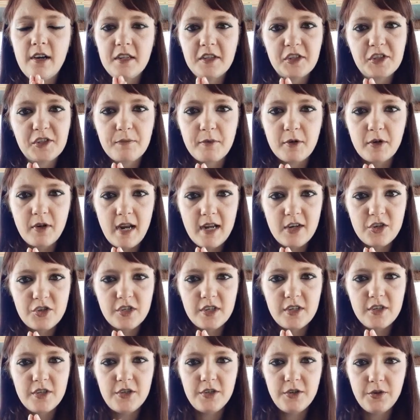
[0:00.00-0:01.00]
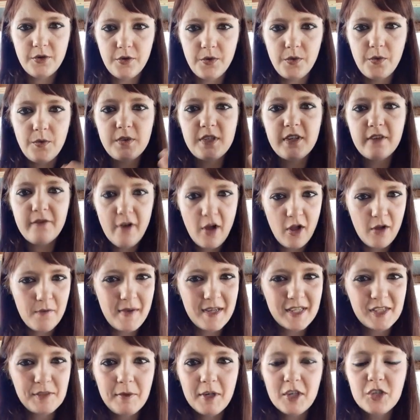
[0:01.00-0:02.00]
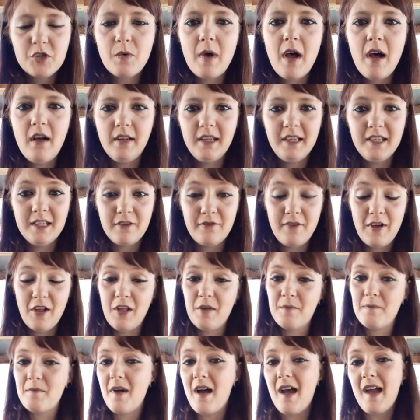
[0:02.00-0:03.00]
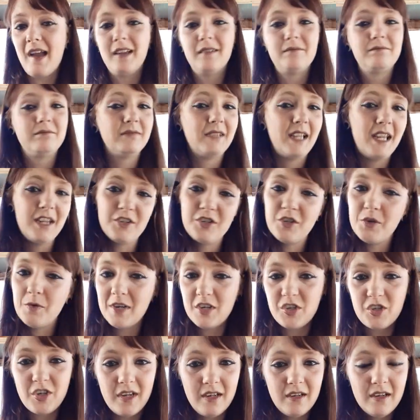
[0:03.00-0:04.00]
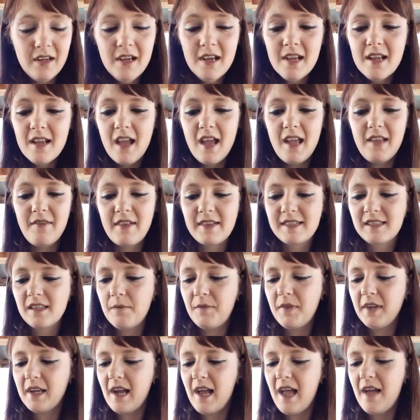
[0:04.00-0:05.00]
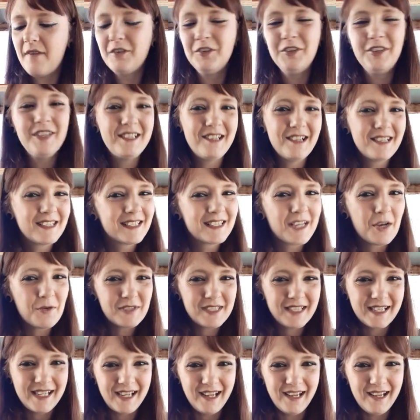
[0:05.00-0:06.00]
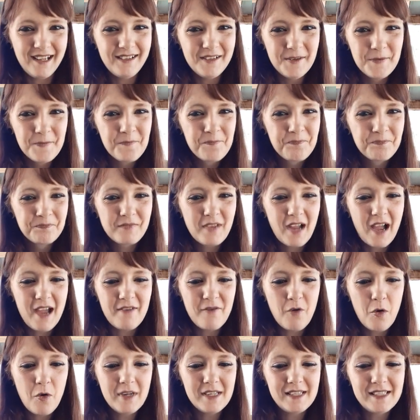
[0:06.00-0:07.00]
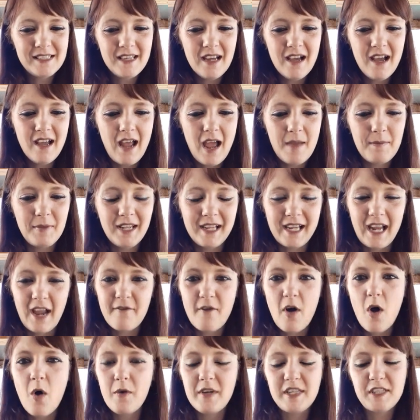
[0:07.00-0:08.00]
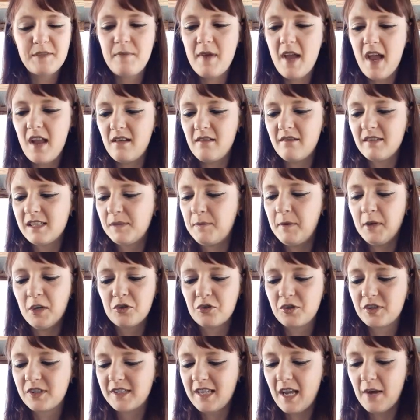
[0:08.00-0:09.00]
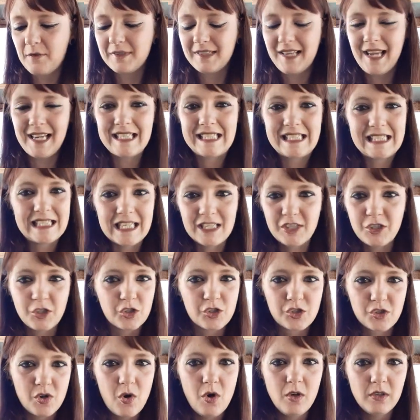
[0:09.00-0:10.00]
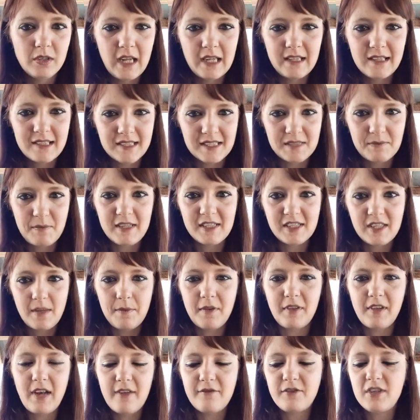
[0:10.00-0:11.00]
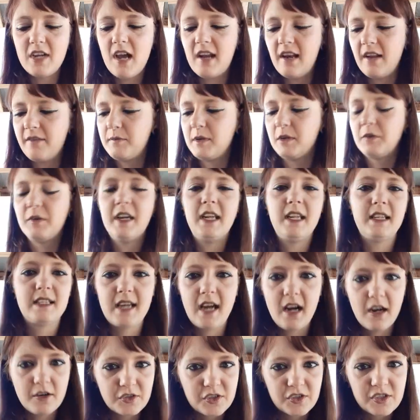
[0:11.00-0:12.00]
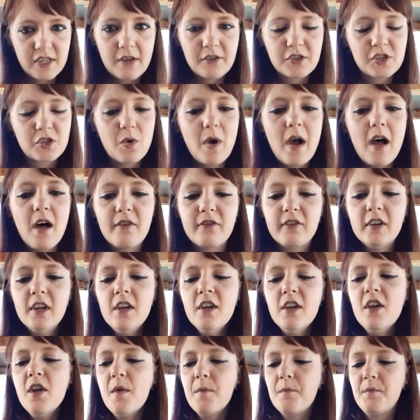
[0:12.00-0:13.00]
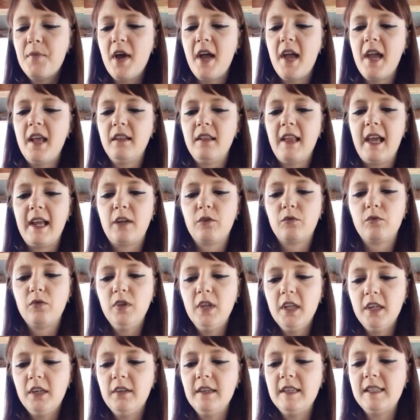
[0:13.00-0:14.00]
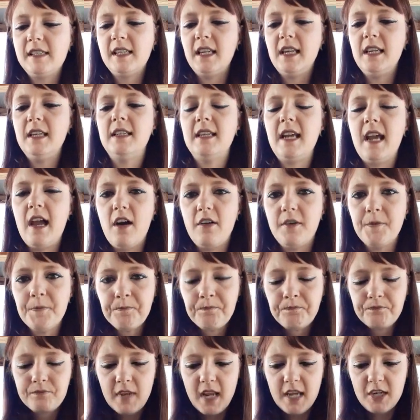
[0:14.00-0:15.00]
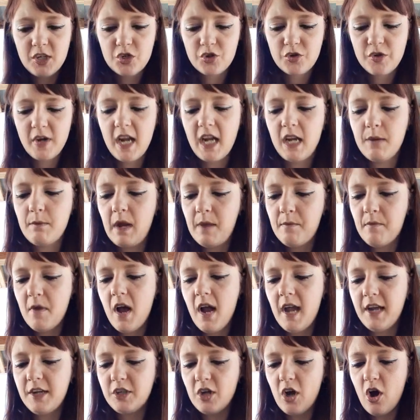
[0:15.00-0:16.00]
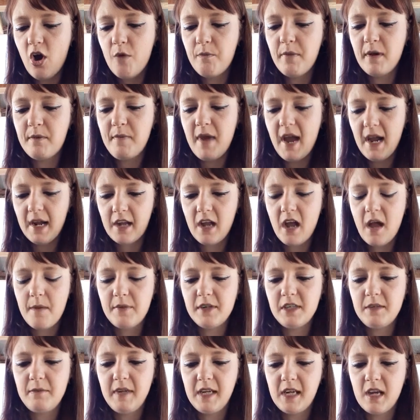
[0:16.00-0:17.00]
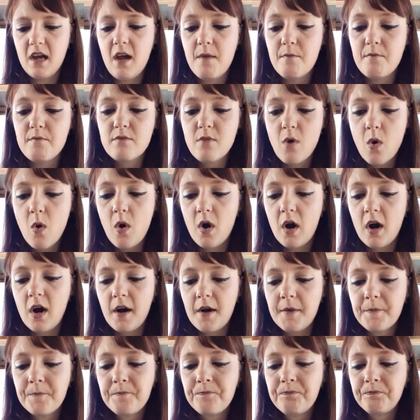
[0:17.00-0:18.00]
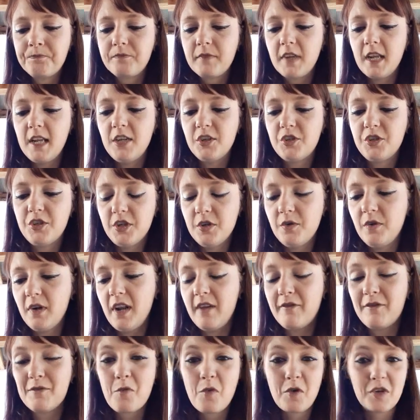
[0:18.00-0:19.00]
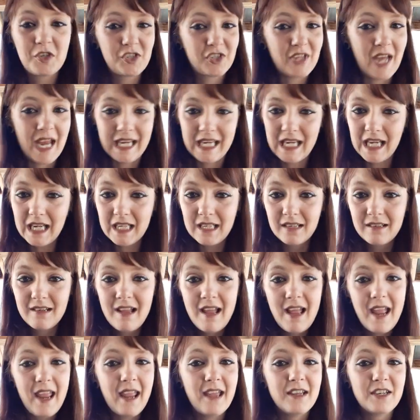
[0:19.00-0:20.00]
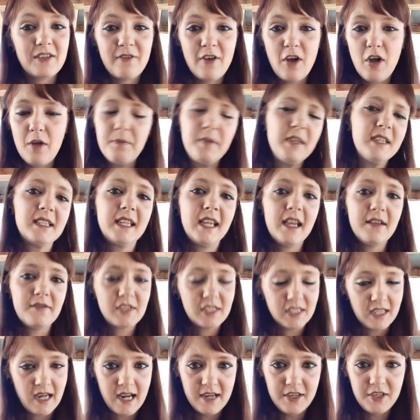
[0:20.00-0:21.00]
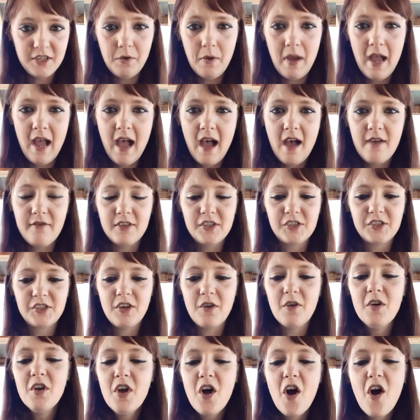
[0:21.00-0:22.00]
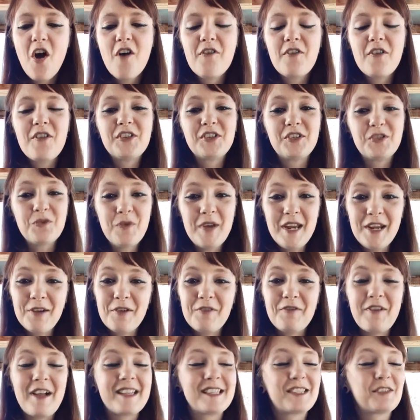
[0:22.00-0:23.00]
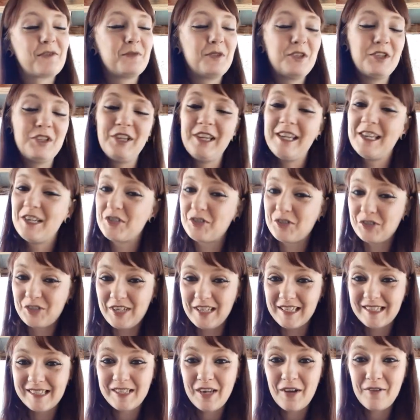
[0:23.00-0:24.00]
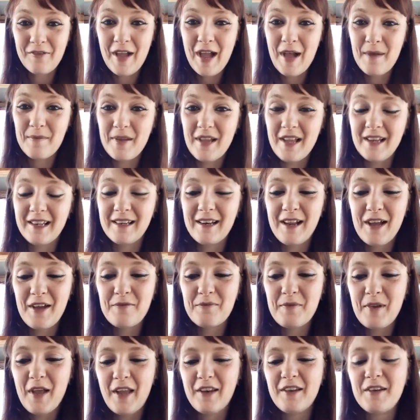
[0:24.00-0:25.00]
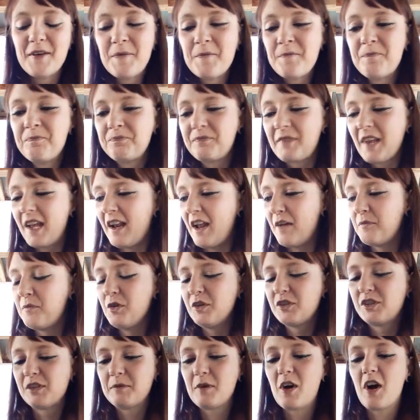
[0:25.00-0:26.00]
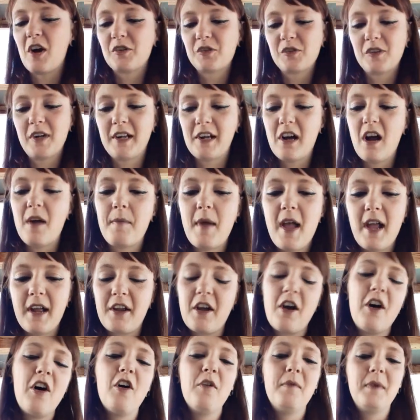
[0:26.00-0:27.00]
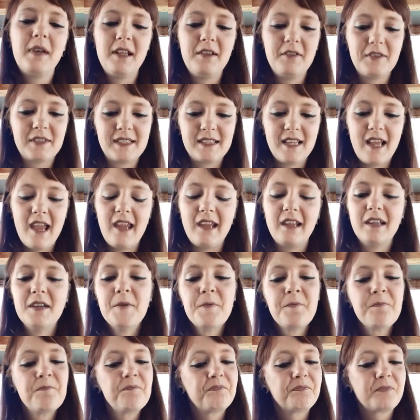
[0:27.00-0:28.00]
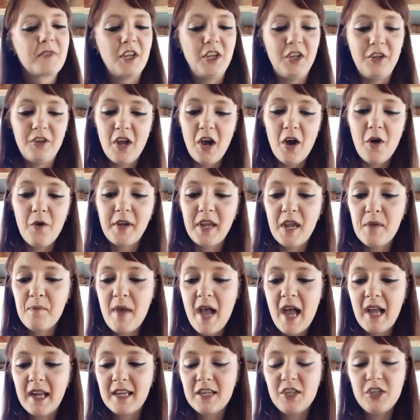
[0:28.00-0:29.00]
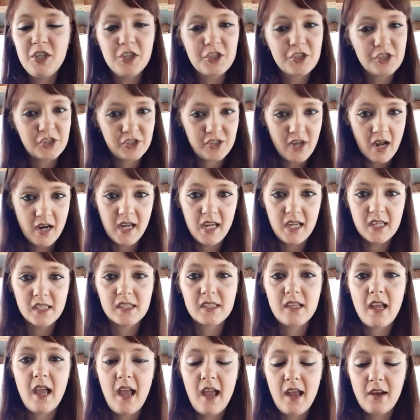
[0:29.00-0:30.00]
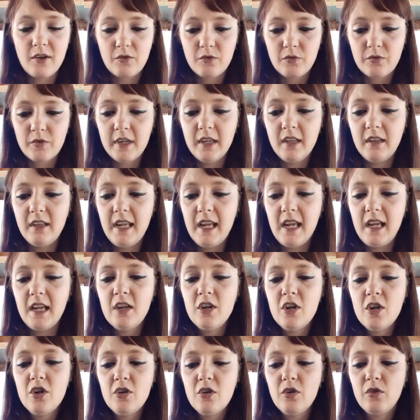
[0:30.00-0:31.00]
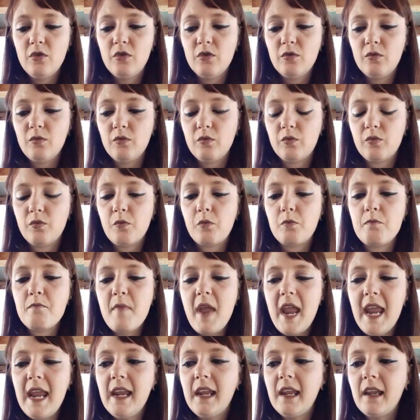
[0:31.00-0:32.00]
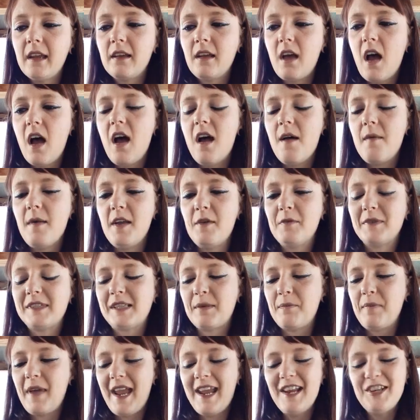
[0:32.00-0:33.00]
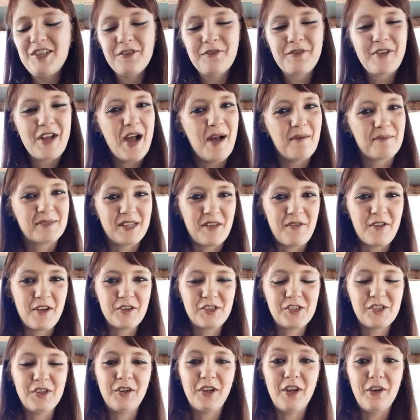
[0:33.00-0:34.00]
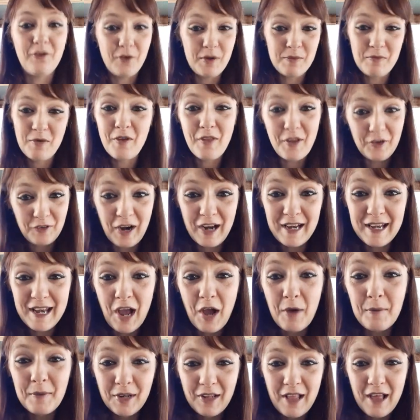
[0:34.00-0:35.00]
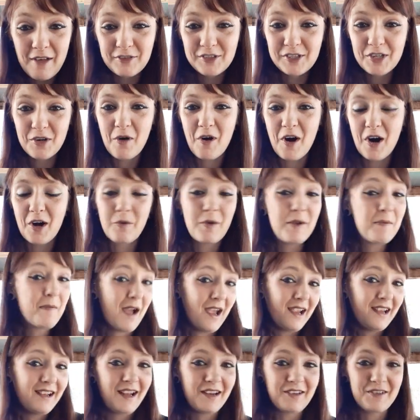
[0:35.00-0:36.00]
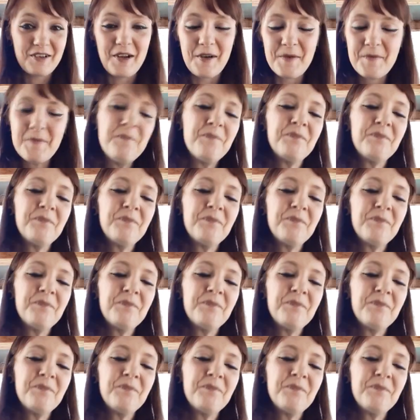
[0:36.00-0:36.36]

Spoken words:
inspiration to develop my spirituality and develop my intuition. And that's something I haven't really done since I was a kid. I've always been spiritual since I was like 6 years old. Like, this has been something that I've done. I've been reading tarot since I was 12. But like literally sitting down and training my mind to open back up and to become more intuitive and more psychic and develop these gifts that I do have. And so over this week, we've had some really interesting stuff happen, and I pulled some cards when I got back home, and it was saying, get back into your studies and really make it was the Page of Cups. I thought it was so cute. If we pull that right now, I'm gonna laugh so hard. We might, I don't know.